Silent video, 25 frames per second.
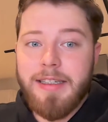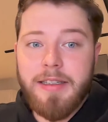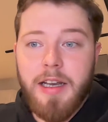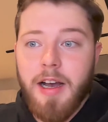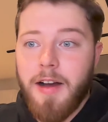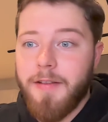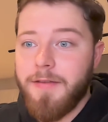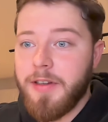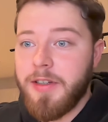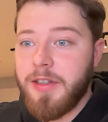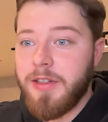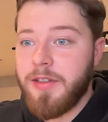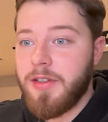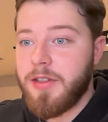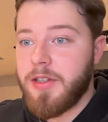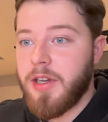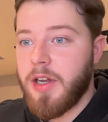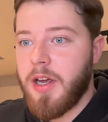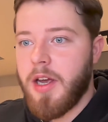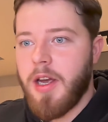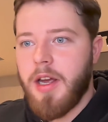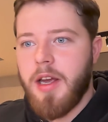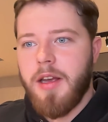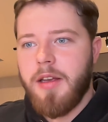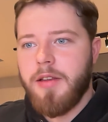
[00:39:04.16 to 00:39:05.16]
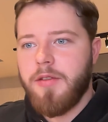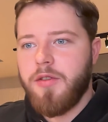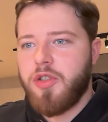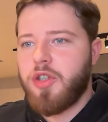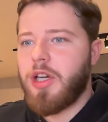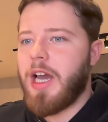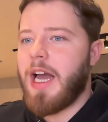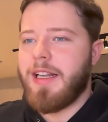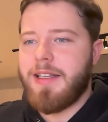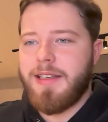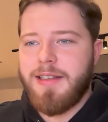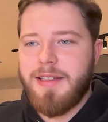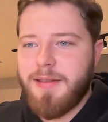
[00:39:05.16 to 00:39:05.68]
governed
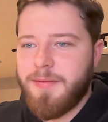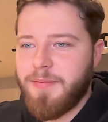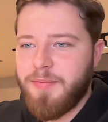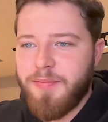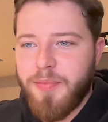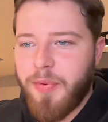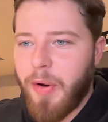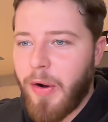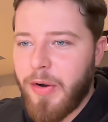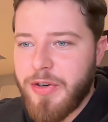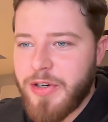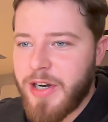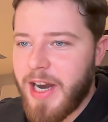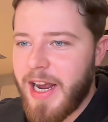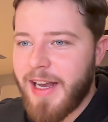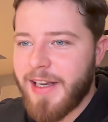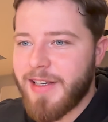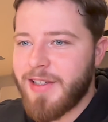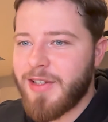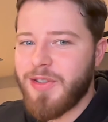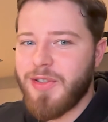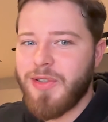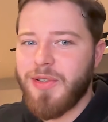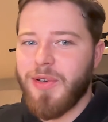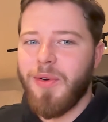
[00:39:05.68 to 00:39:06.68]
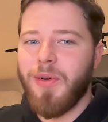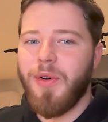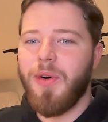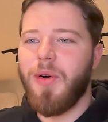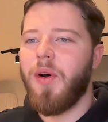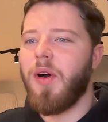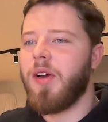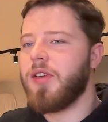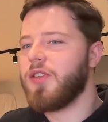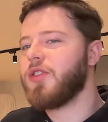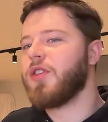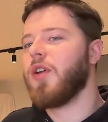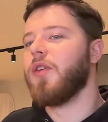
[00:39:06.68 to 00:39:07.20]
chat projects,
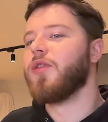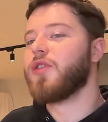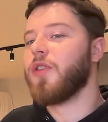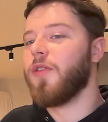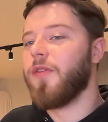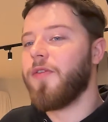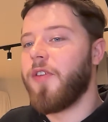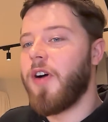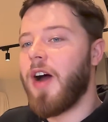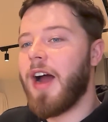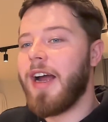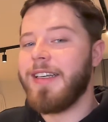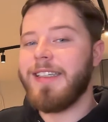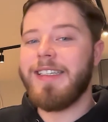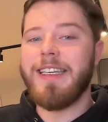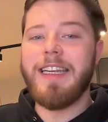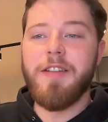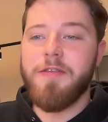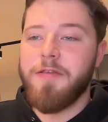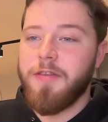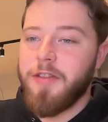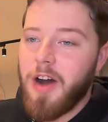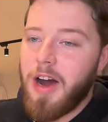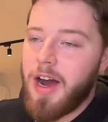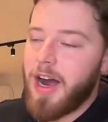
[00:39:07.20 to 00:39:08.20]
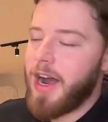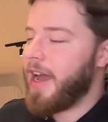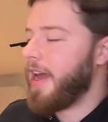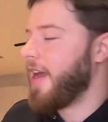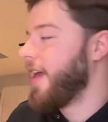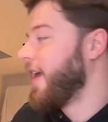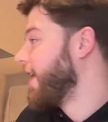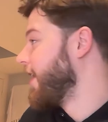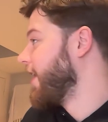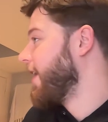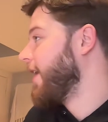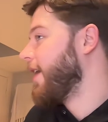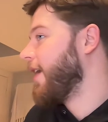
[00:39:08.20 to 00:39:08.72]
or SocialFi, DeFi.
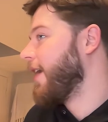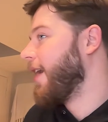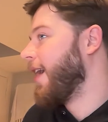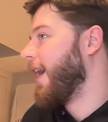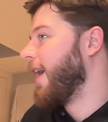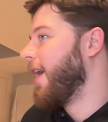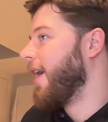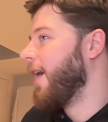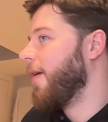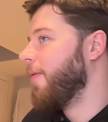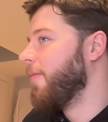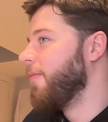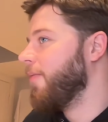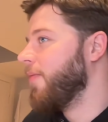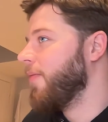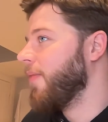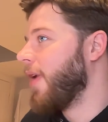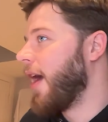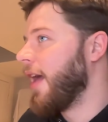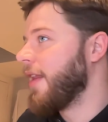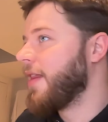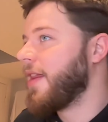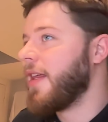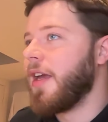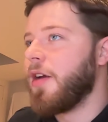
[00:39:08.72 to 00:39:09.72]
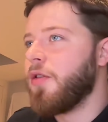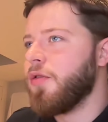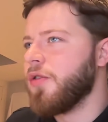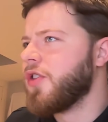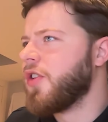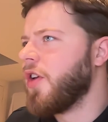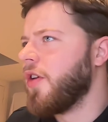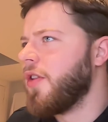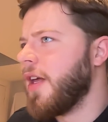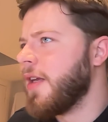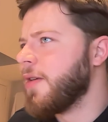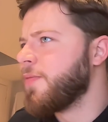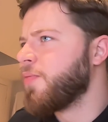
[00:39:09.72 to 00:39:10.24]
I think
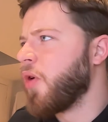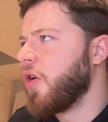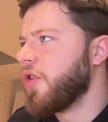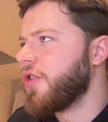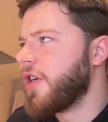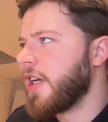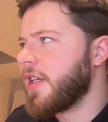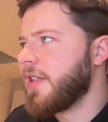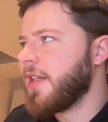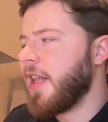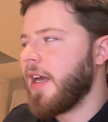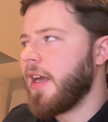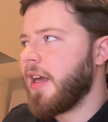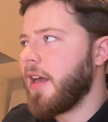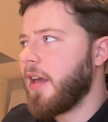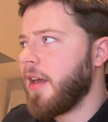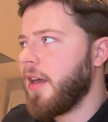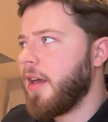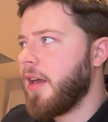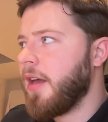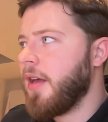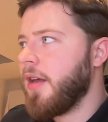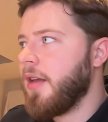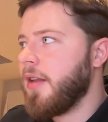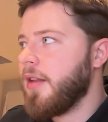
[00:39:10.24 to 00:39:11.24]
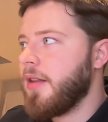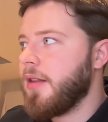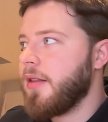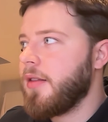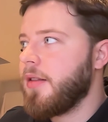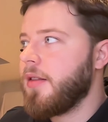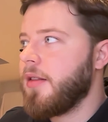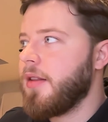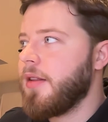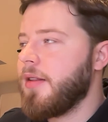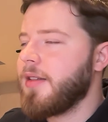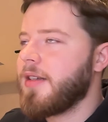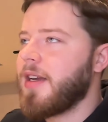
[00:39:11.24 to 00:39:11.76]
also there's projects
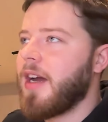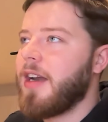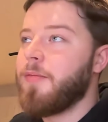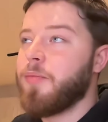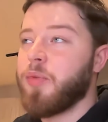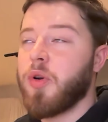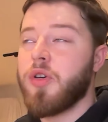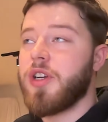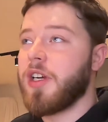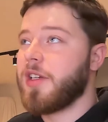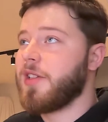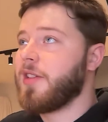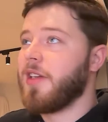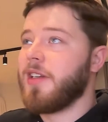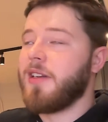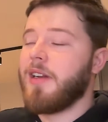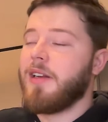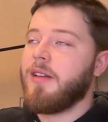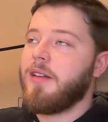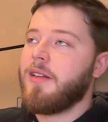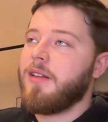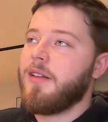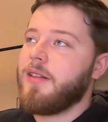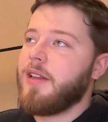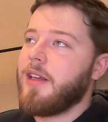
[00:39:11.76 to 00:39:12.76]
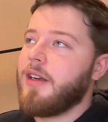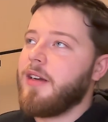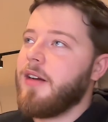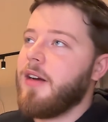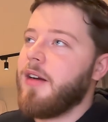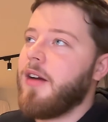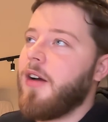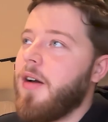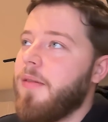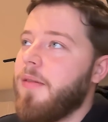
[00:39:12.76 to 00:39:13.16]
projects that are,